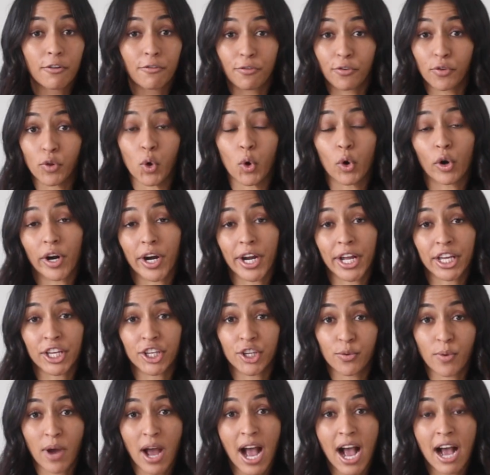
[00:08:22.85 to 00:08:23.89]
flooring
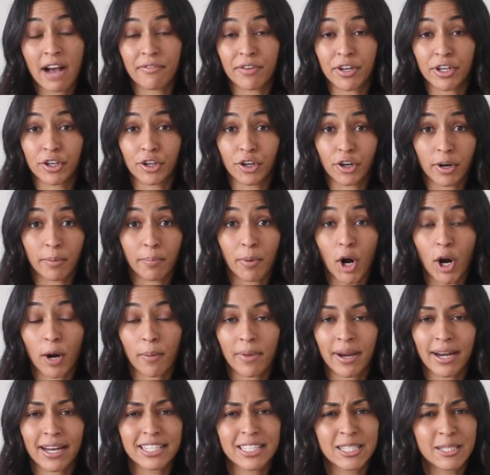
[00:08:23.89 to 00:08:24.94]
you have in your
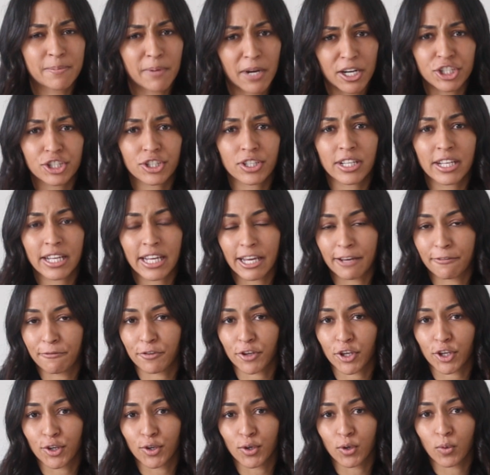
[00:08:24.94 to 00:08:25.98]
apartment, especially if
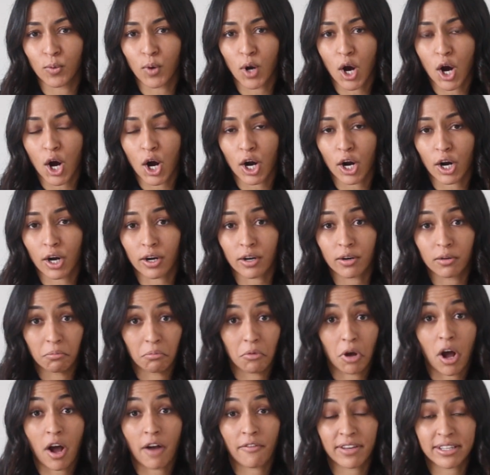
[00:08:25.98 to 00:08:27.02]
you are,
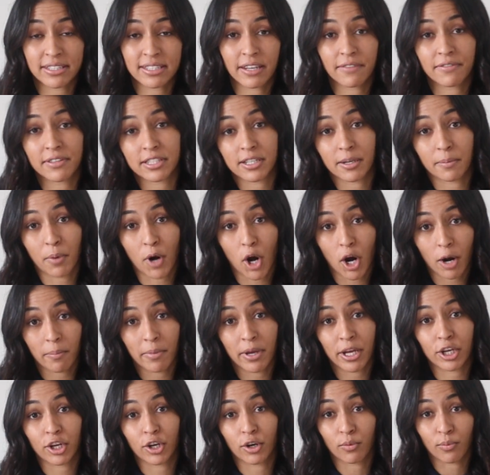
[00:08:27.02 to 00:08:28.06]
obviously if it's an
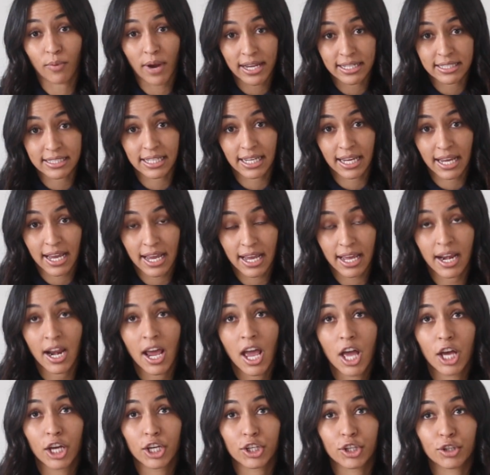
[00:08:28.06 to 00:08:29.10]
apartment, you're renting it.
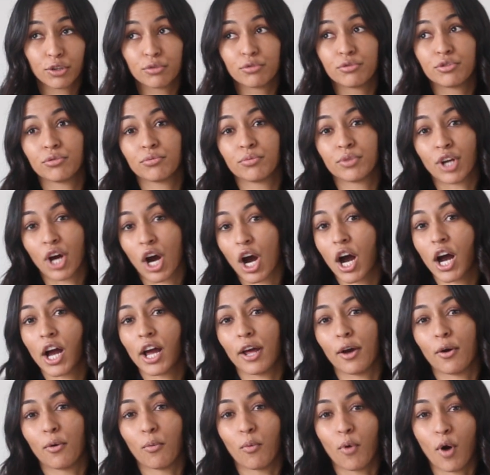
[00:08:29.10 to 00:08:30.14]
You do
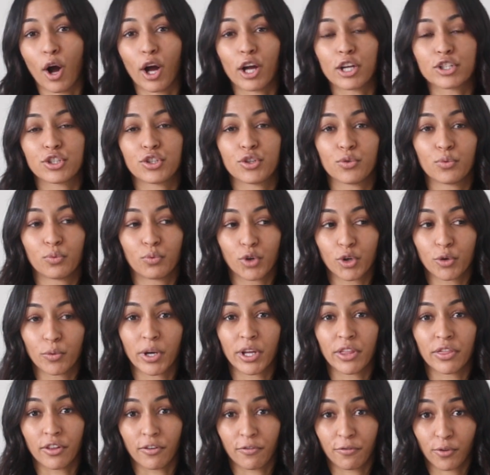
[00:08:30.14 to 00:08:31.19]
not want to
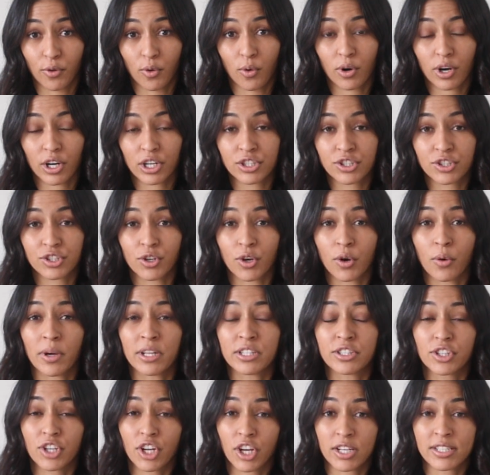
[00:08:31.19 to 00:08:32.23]
ruin the floor, so
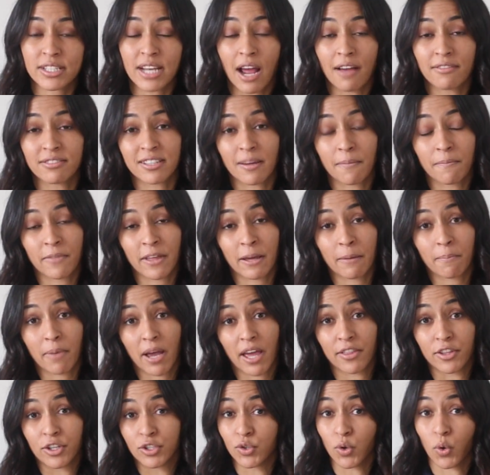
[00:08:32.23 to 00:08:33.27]
it's good to have something
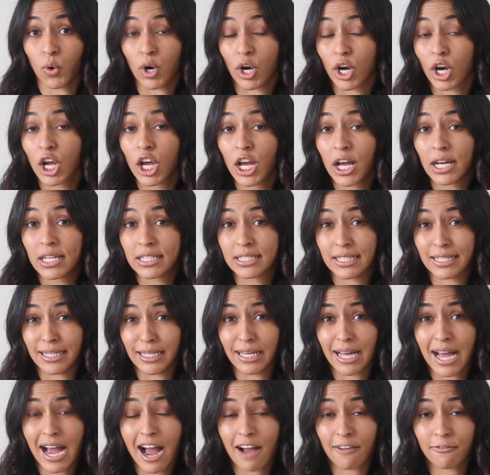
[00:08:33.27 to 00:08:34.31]
by the door to
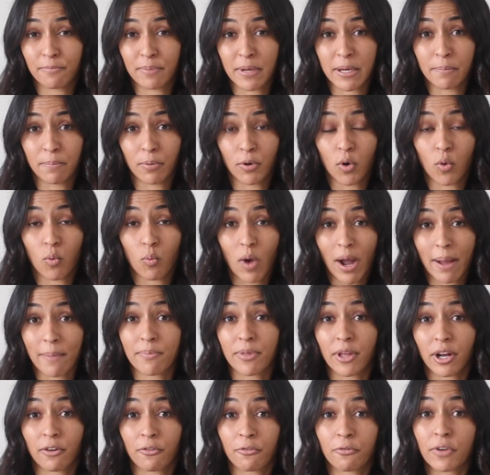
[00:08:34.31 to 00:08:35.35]
have people
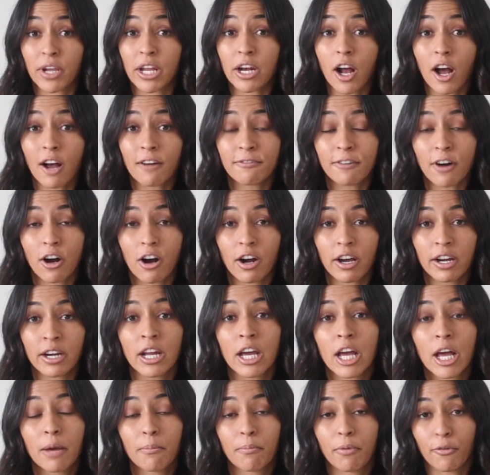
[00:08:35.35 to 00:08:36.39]
wipe their feet off on
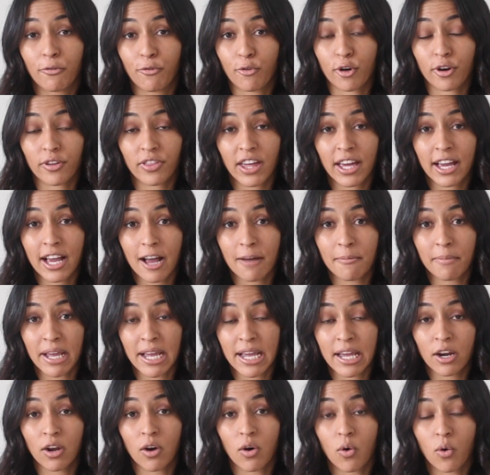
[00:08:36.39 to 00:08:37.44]
before they come
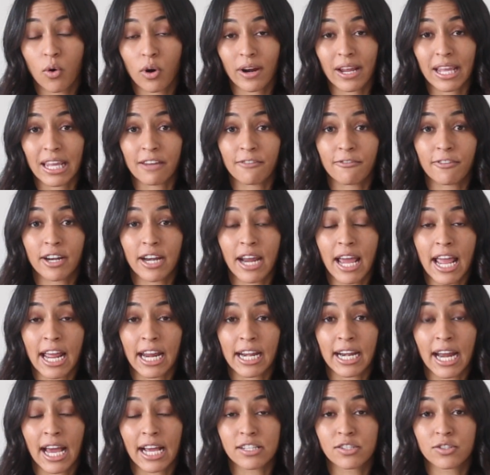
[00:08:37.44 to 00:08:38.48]
in, or even
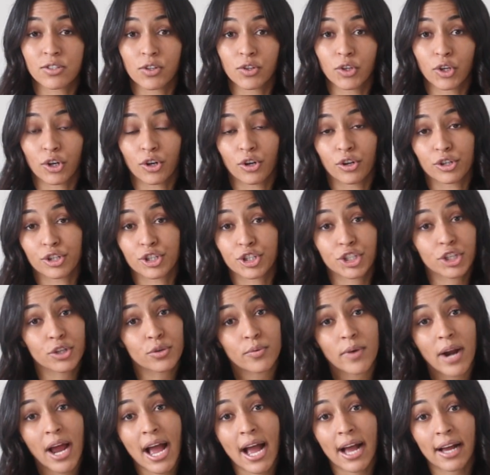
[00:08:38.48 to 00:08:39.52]
a nice little
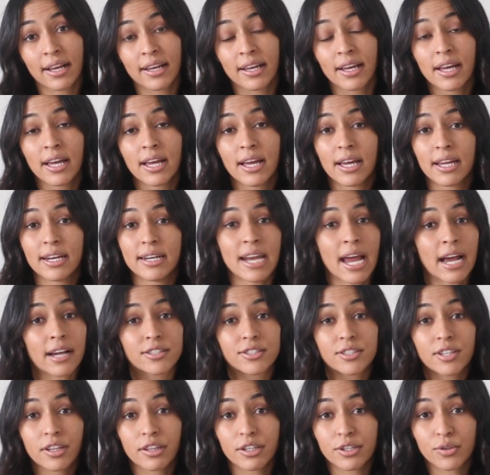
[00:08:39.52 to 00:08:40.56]
shoe rack
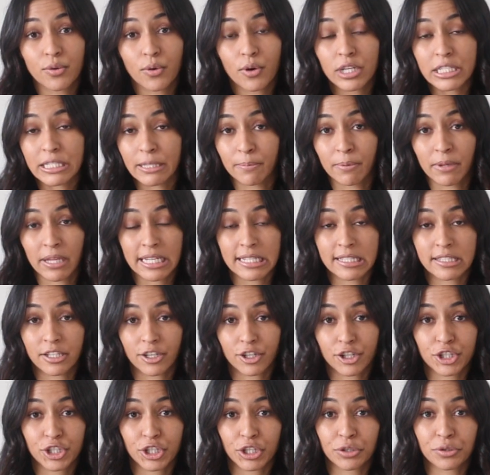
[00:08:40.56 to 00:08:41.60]
next to the door to place
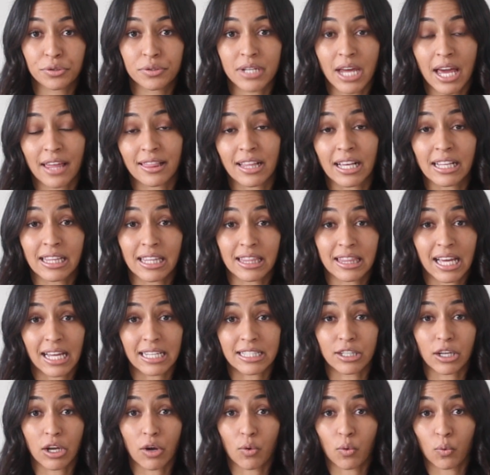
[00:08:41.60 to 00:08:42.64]
their shoes. I think that
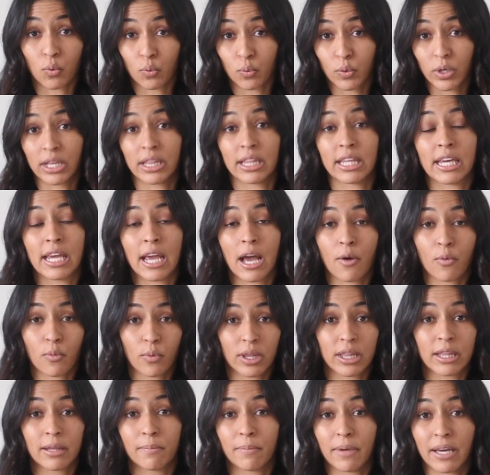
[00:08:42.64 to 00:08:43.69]
that's really a
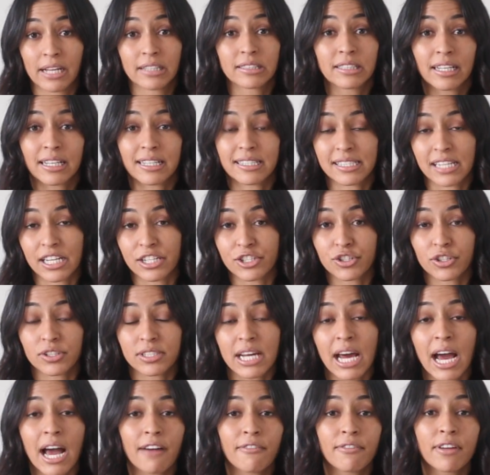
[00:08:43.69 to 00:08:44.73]
really big like essential
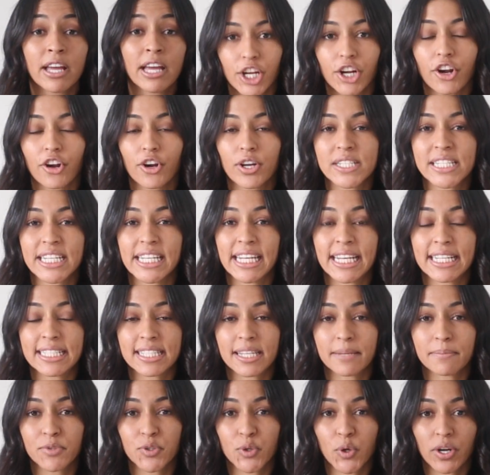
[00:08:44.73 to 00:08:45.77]
to have. You're going to need
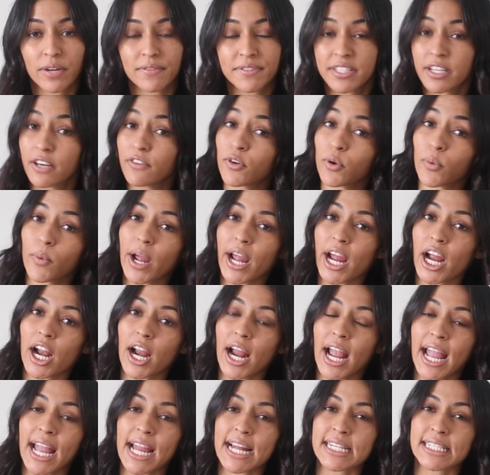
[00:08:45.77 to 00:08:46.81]
some sort of
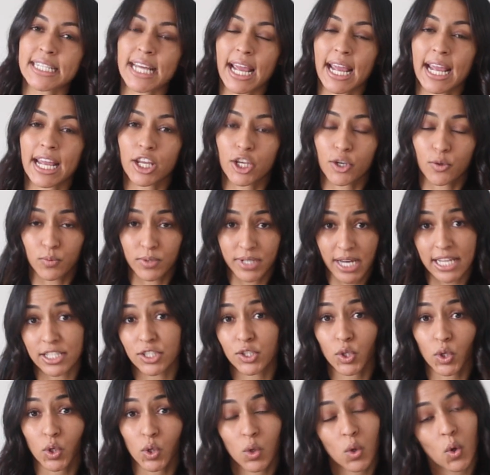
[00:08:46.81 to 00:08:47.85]
silverware and a
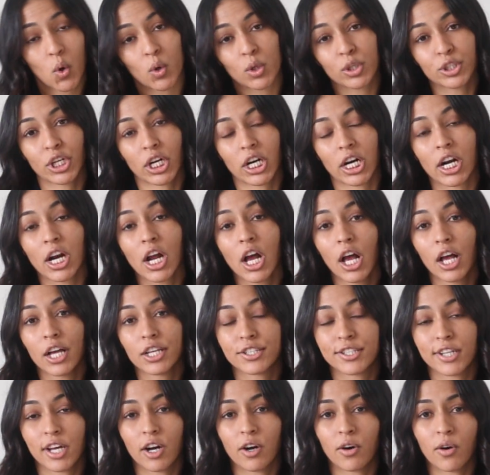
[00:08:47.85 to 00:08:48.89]
utensil holder.
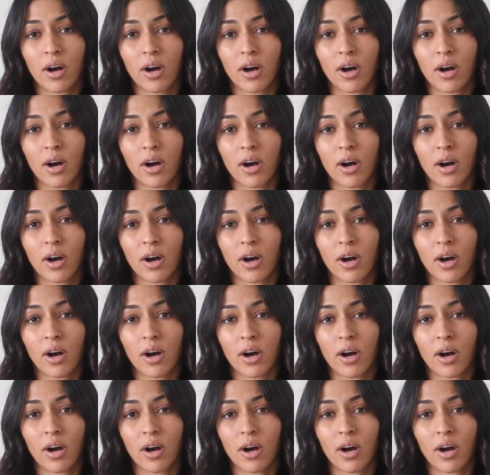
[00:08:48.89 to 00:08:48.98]
So